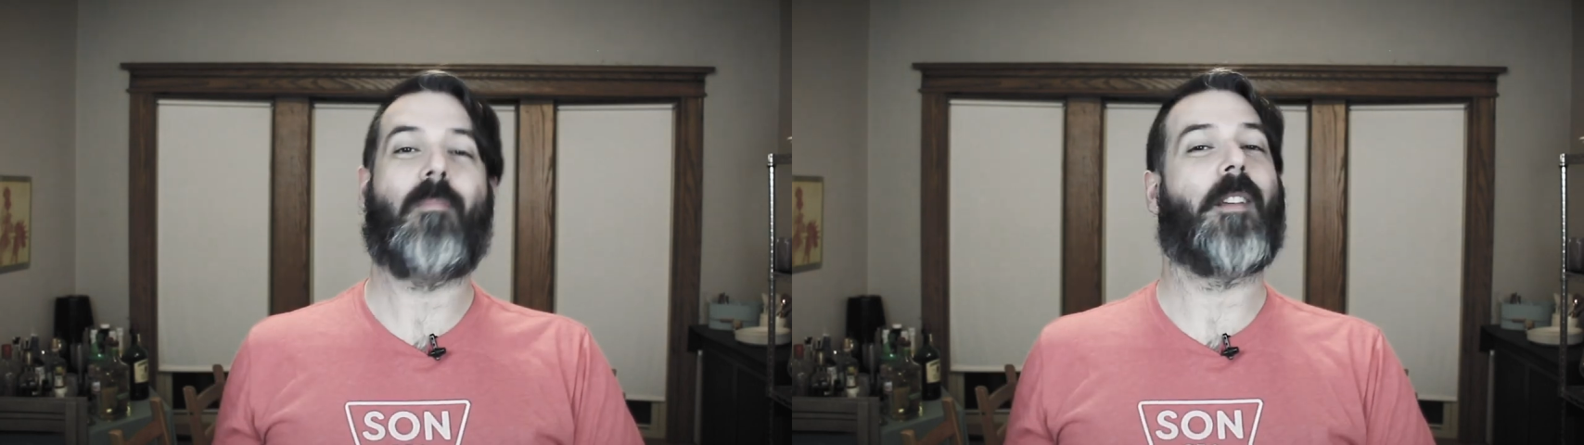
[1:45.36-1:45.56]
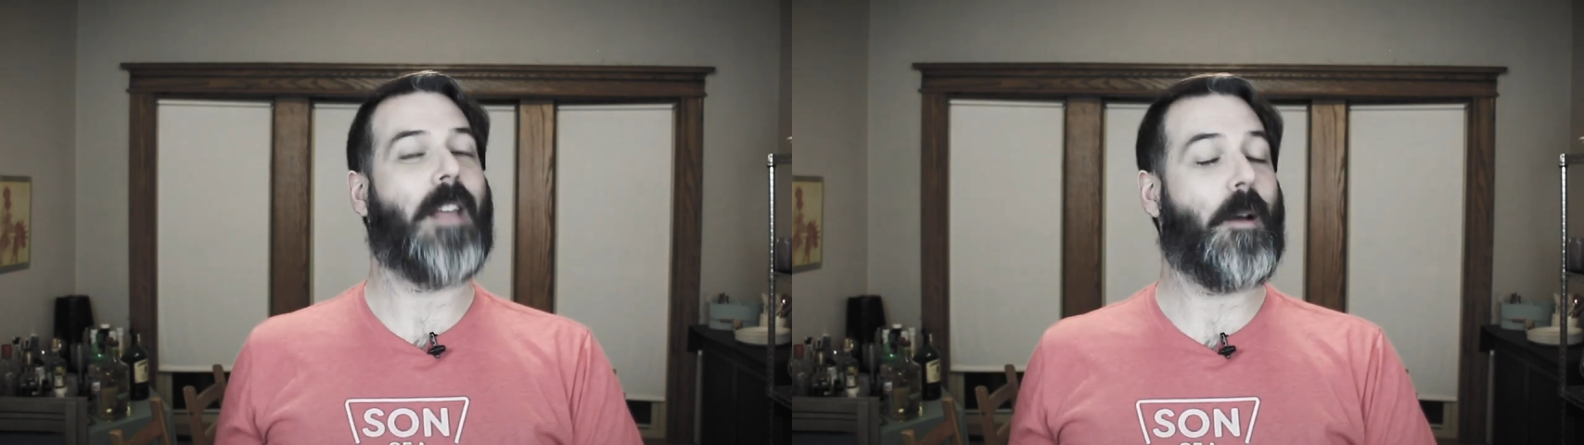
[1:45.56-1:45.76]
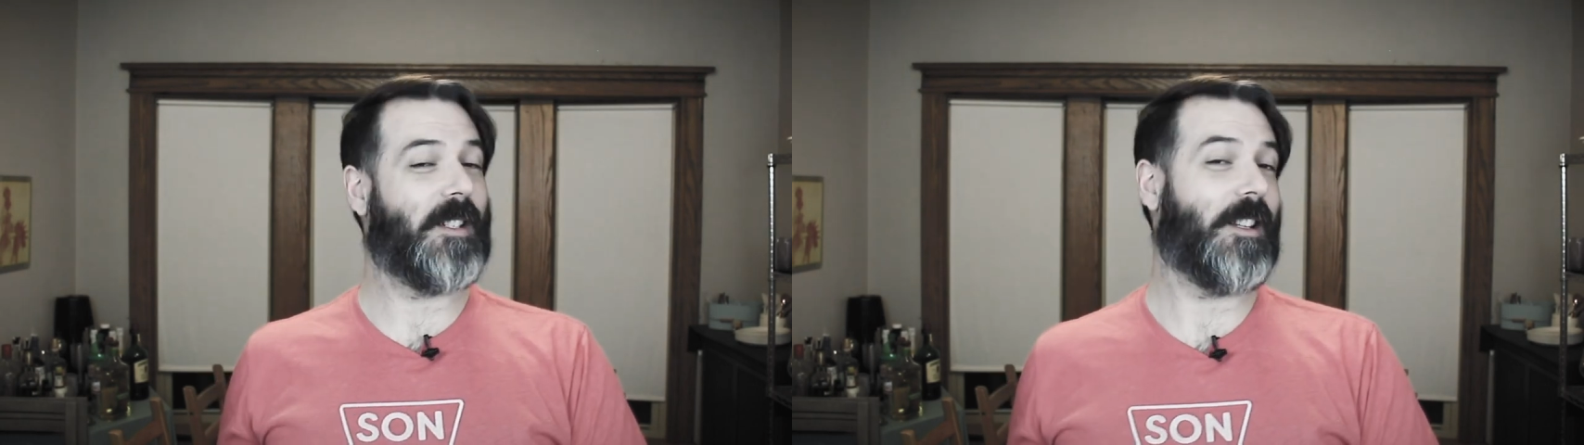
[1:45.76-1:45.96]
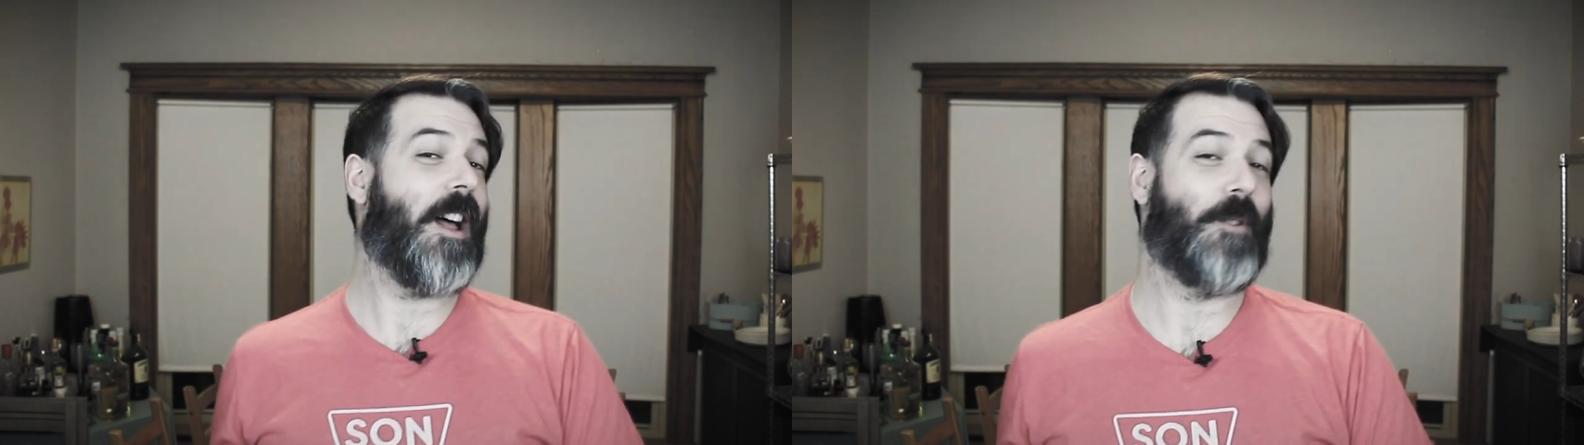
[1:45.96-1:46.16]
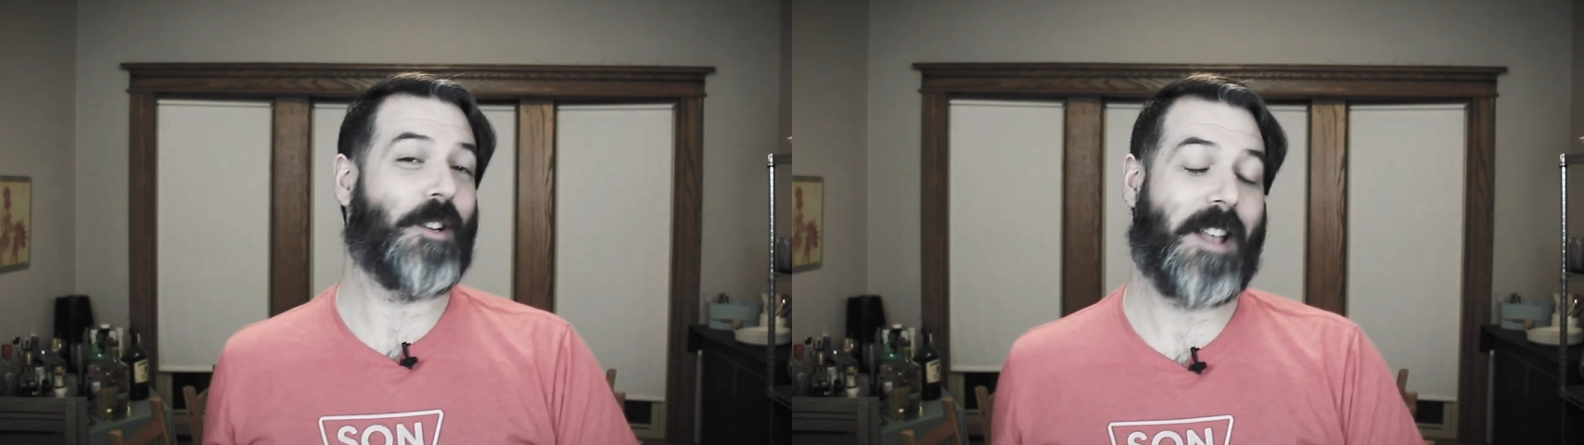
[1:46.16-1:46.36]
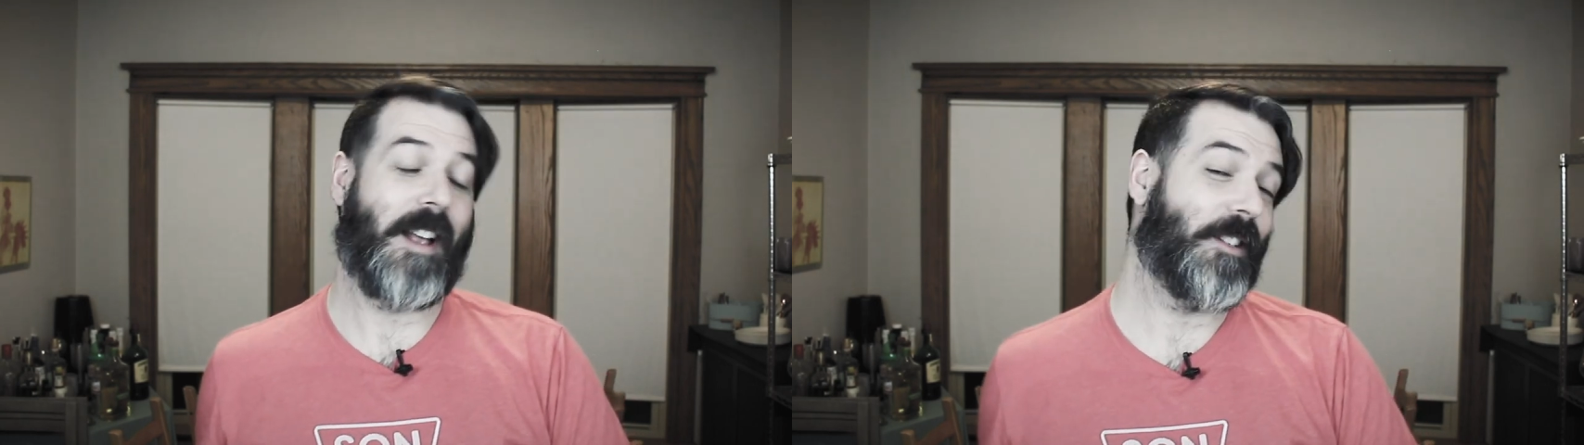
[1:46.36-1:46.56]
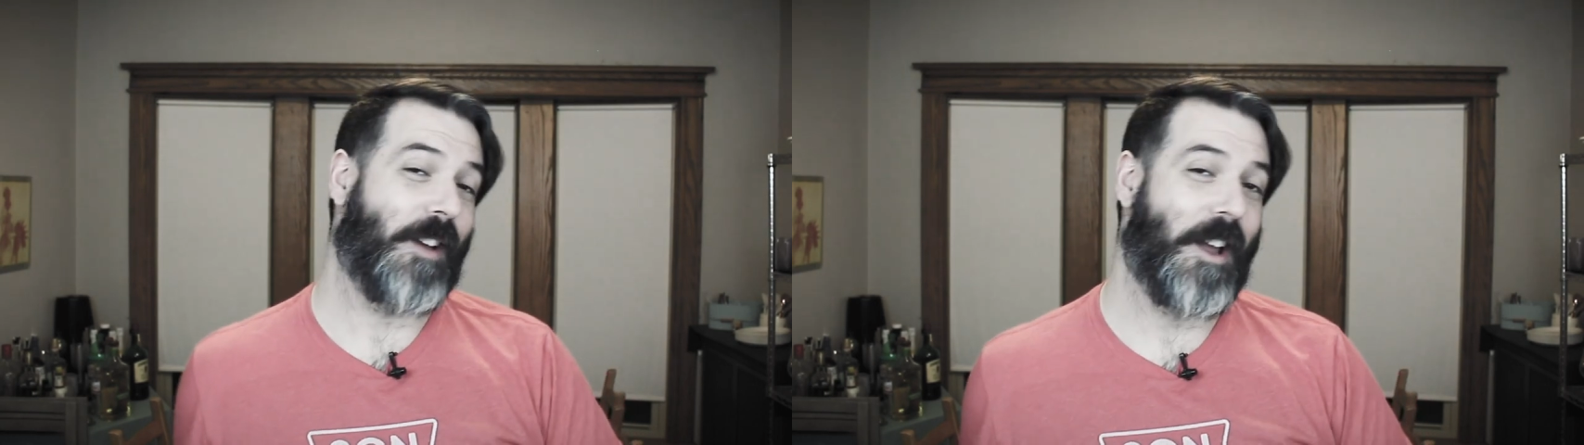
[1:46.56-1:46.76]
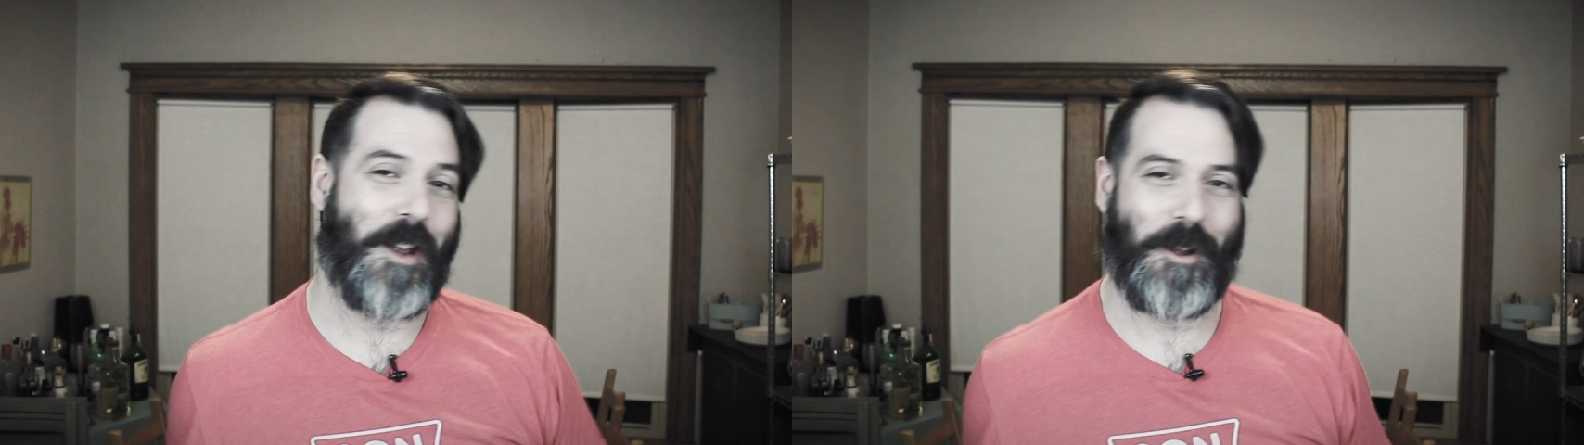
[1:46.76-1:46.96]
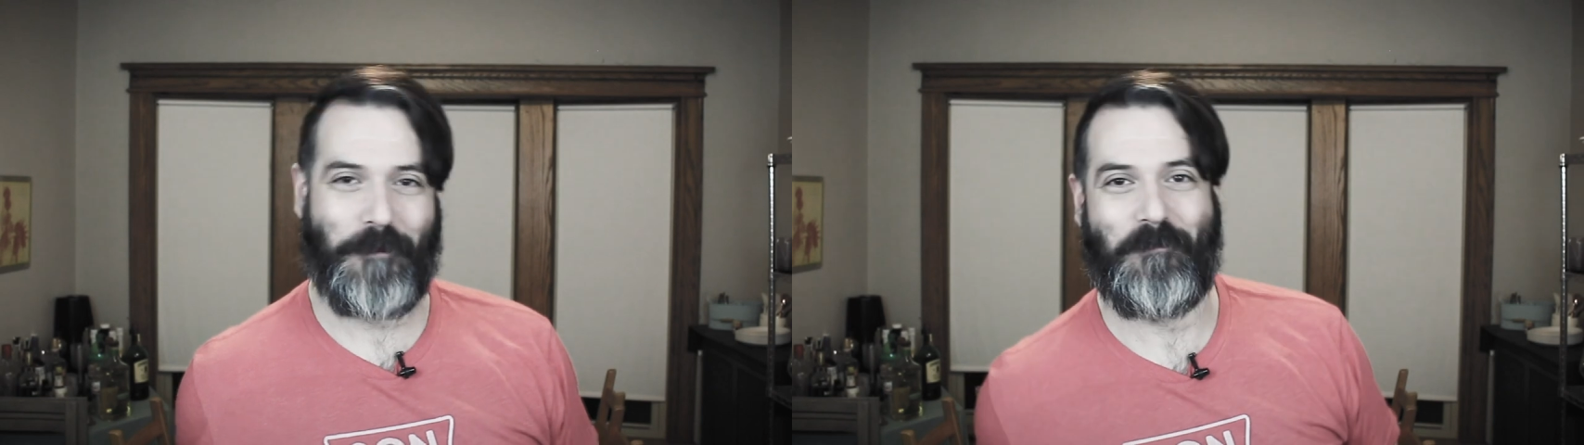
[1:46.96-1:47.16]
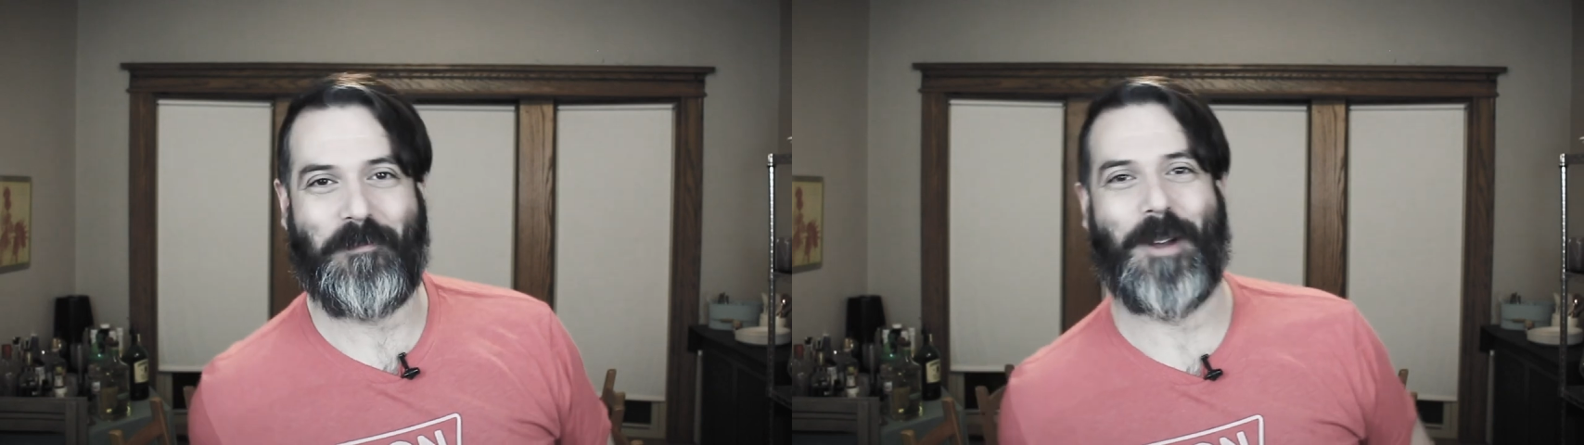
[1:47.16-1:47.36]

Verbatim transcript: That was a lot more satisfying.